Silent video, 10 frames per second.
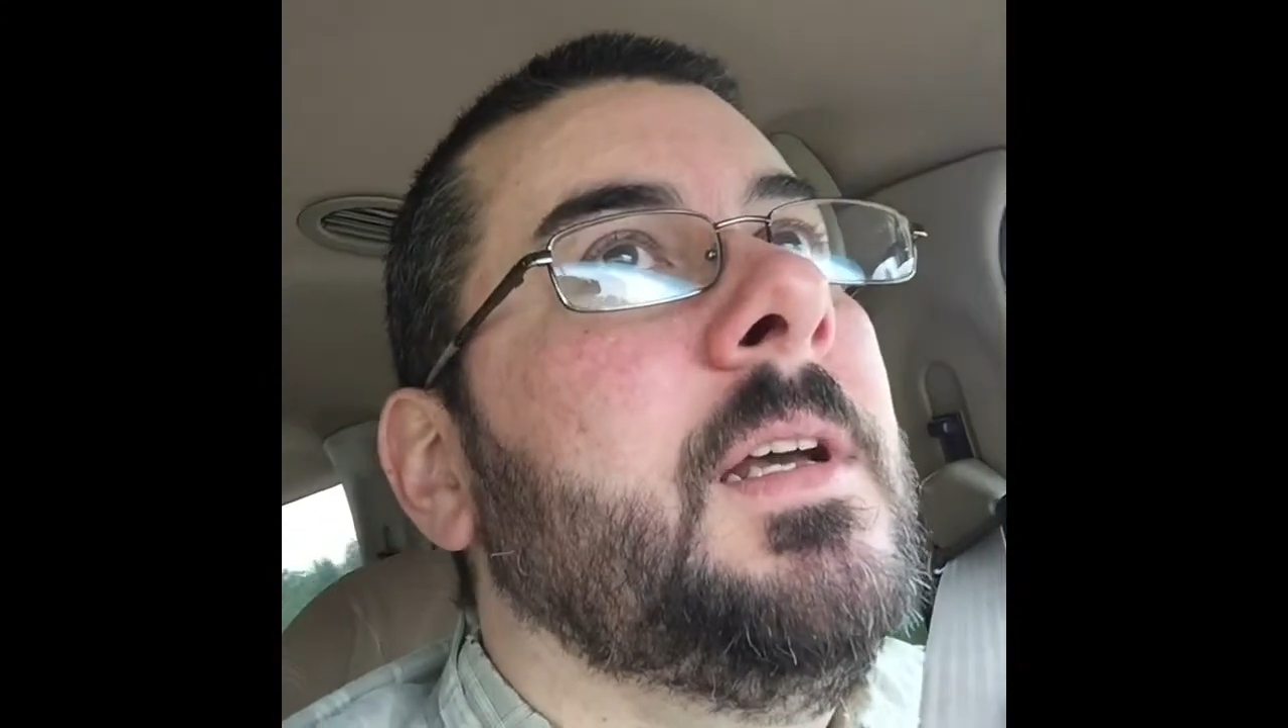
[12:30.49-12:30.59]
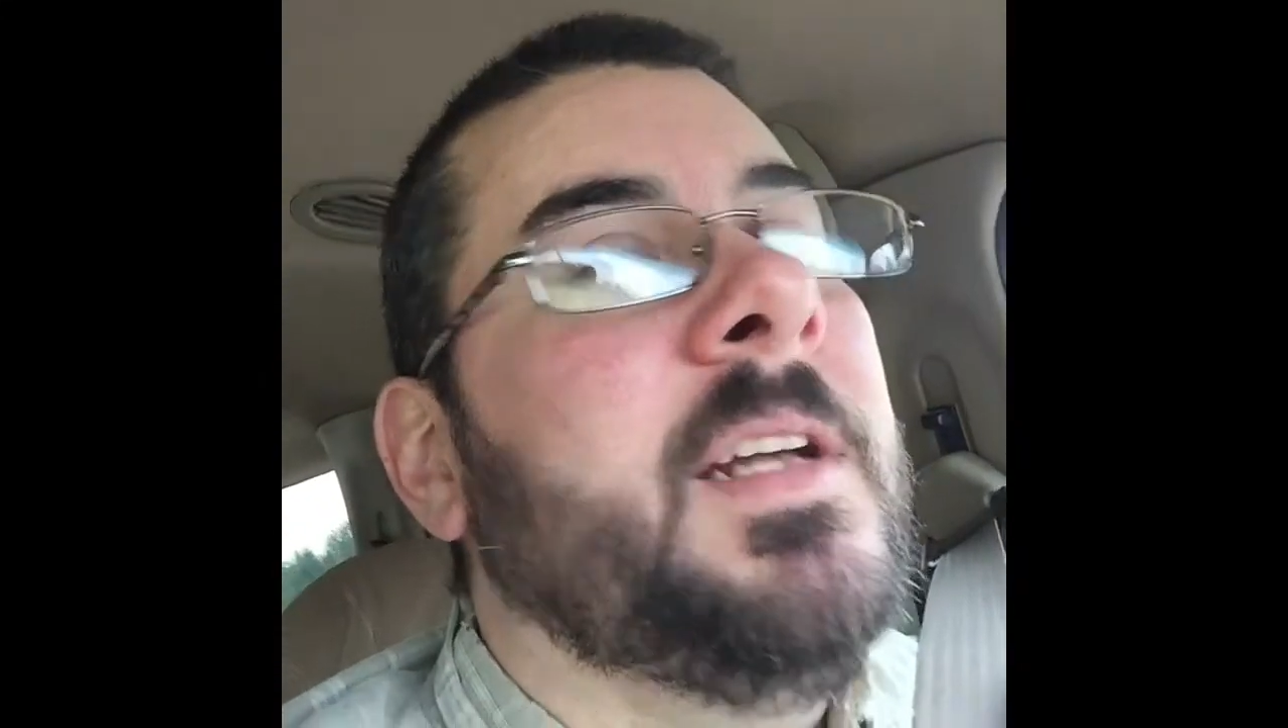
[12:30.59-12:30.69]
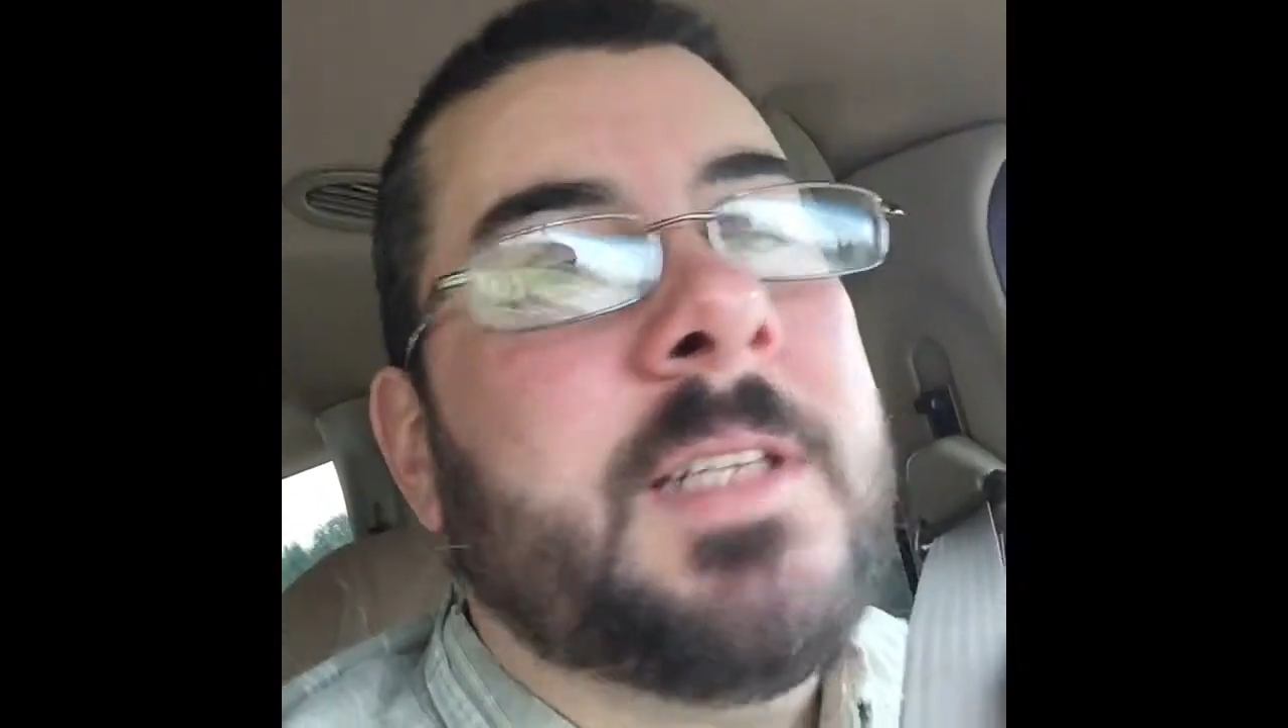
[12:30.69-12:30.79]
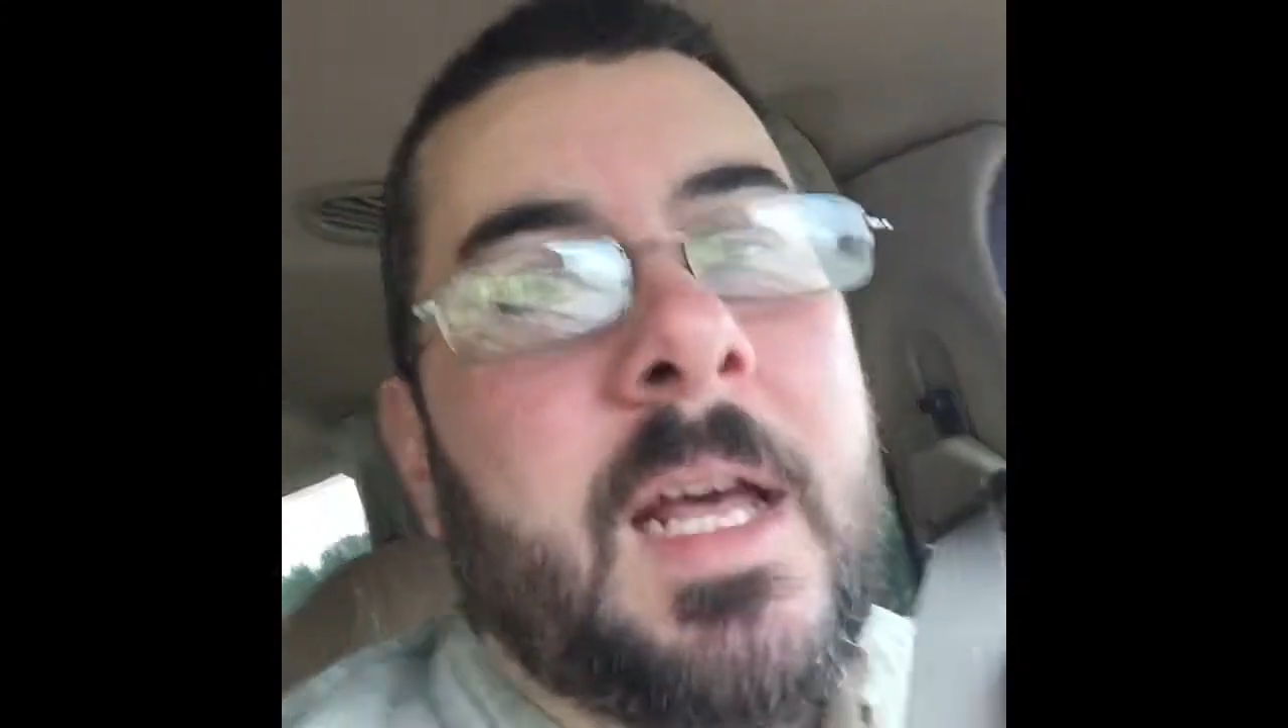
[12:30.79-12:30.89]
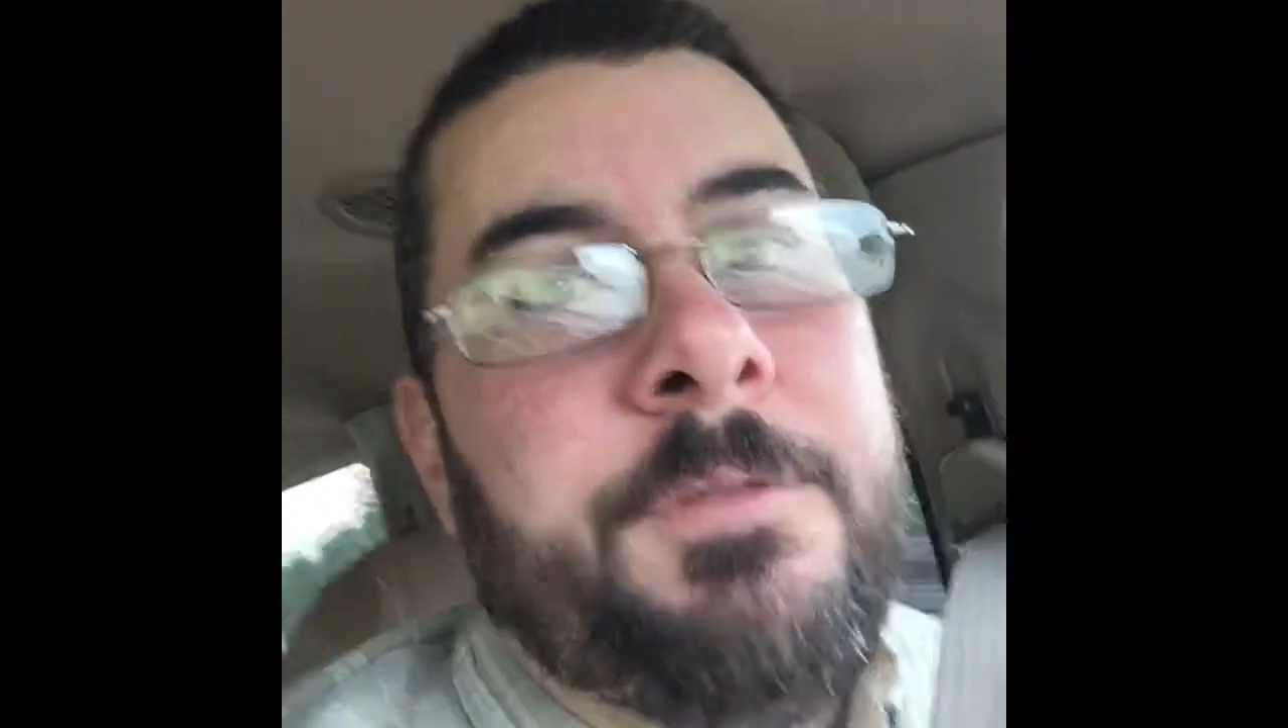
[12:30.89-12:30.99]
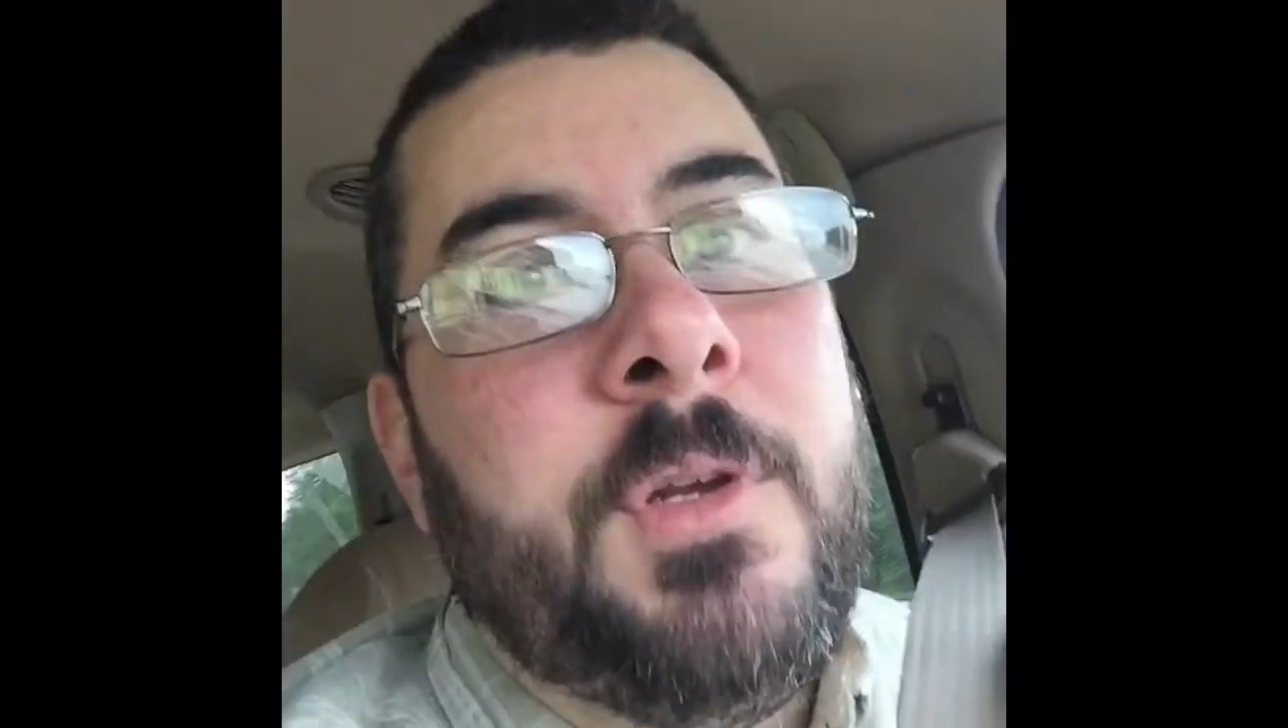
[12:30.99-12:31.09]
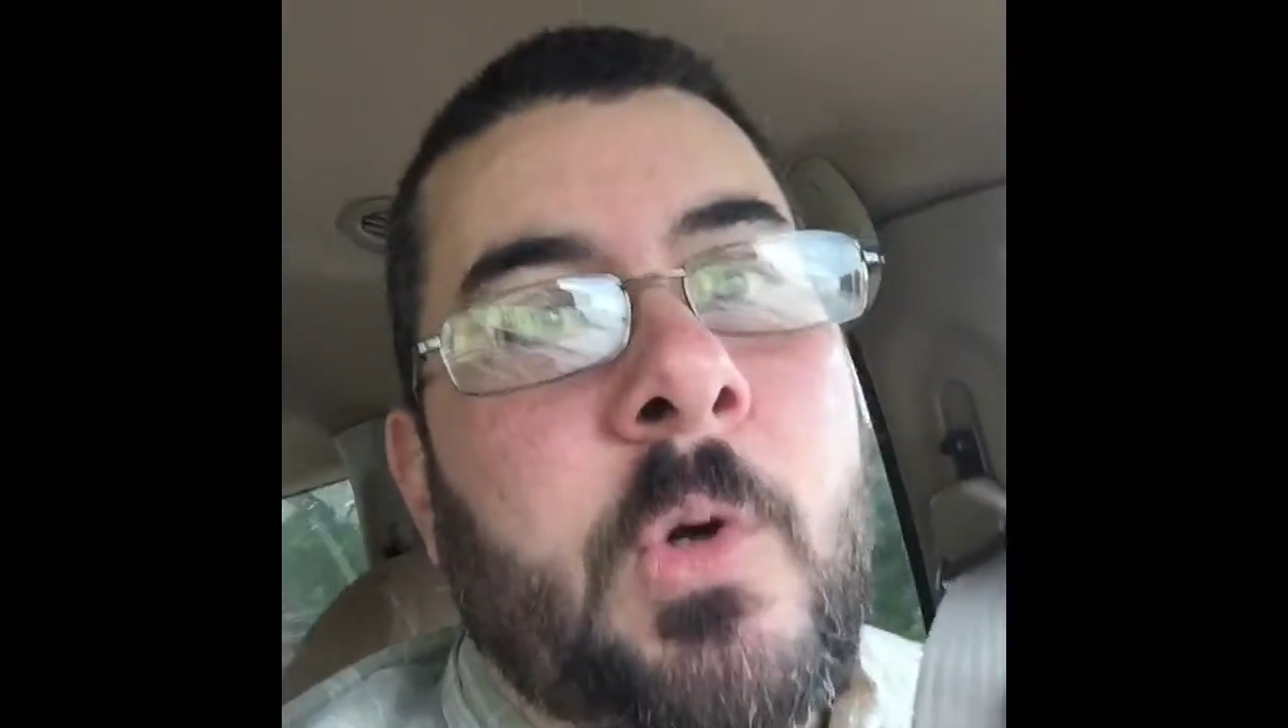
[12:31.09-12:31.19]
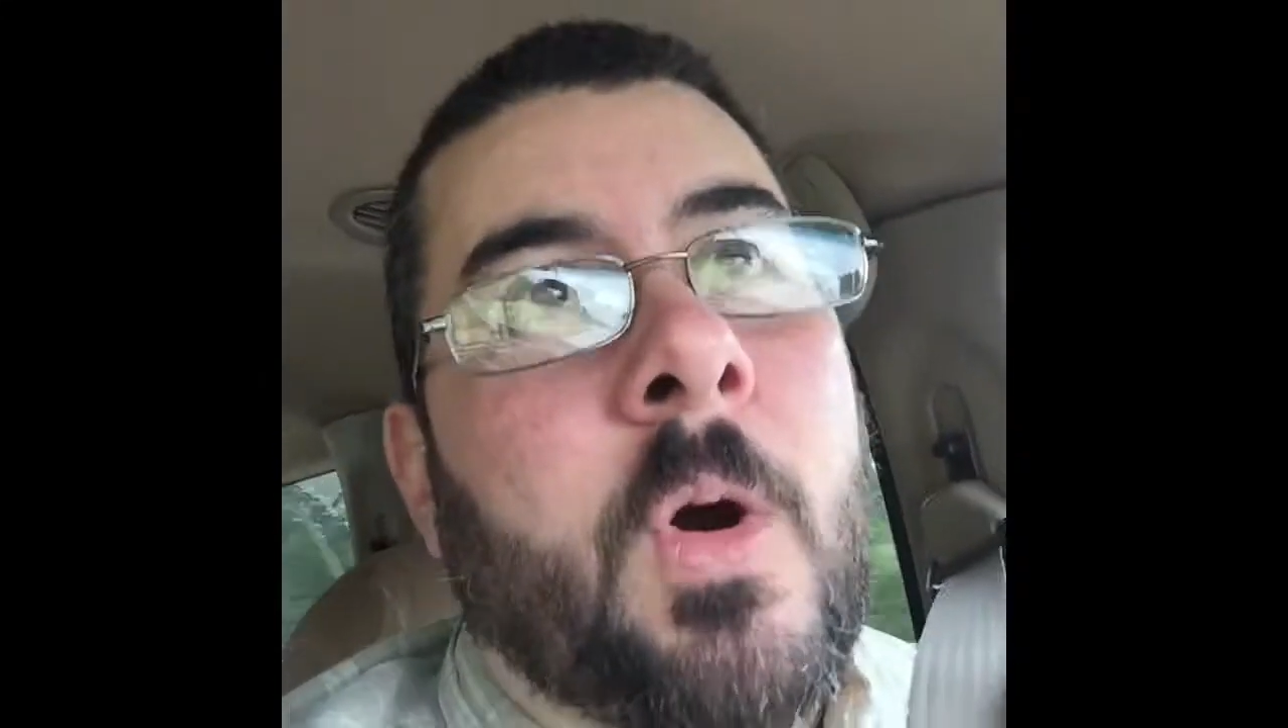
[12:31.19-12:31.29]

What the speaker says: It's got a few